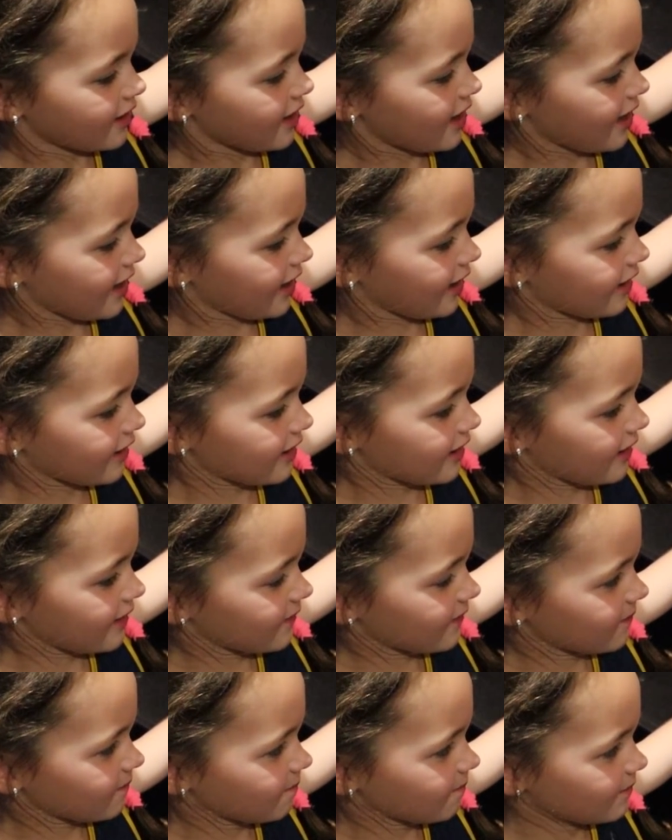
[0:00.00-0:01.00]
And
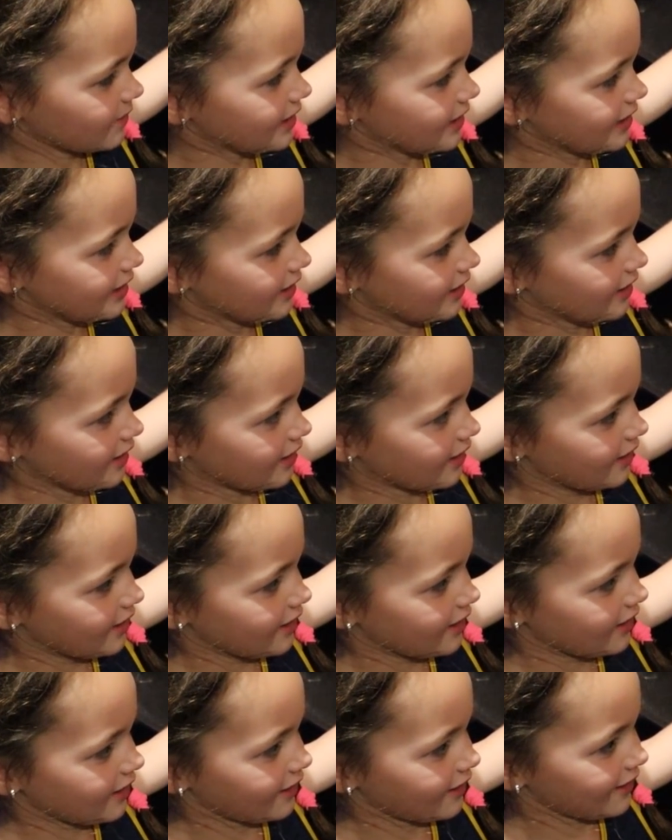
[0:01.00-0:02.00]
get
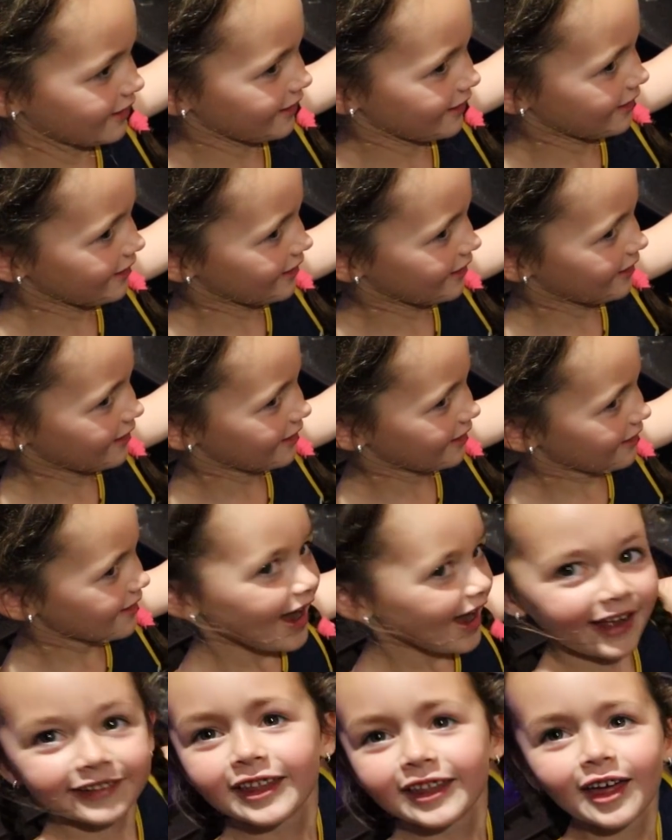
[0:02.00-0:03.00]
me
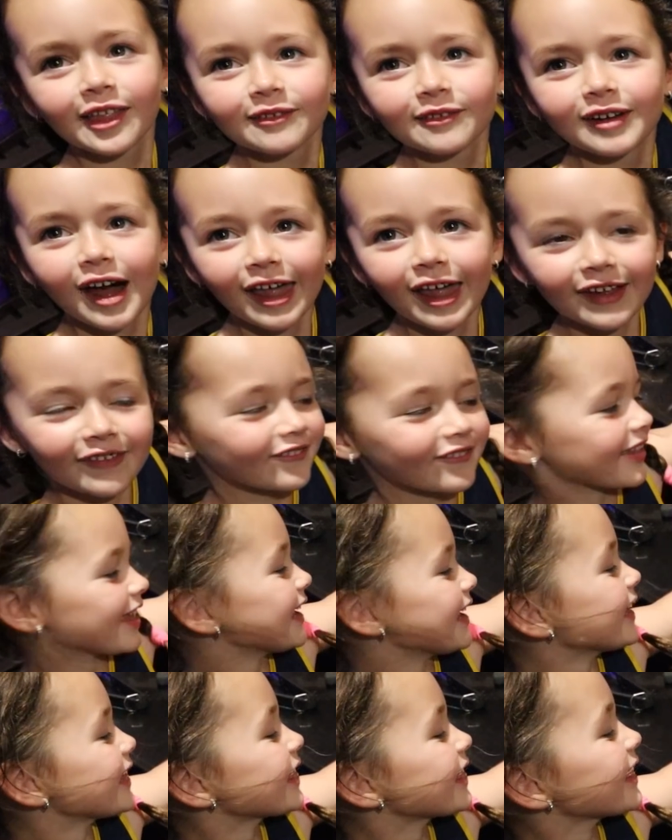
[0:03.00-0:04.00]
another one,
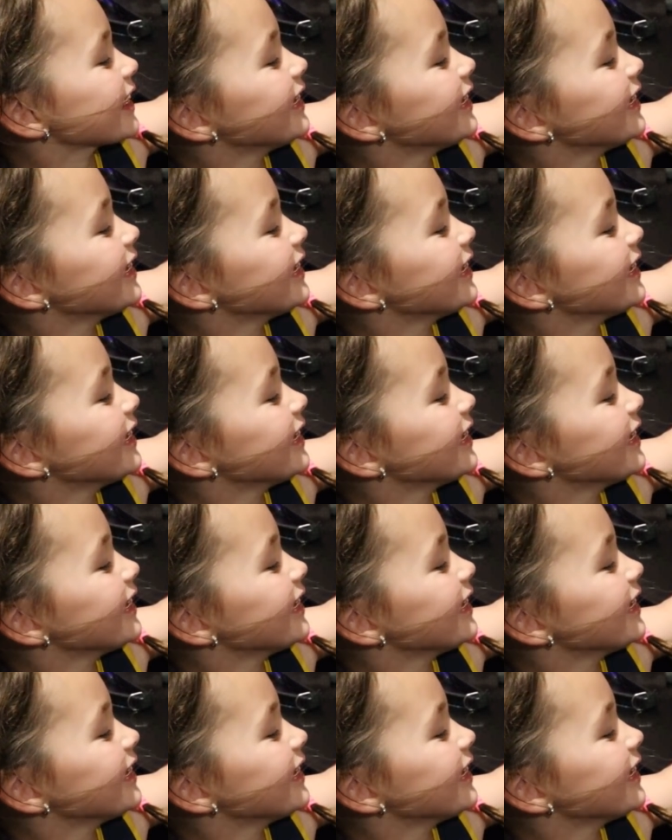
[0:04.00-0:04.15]
please.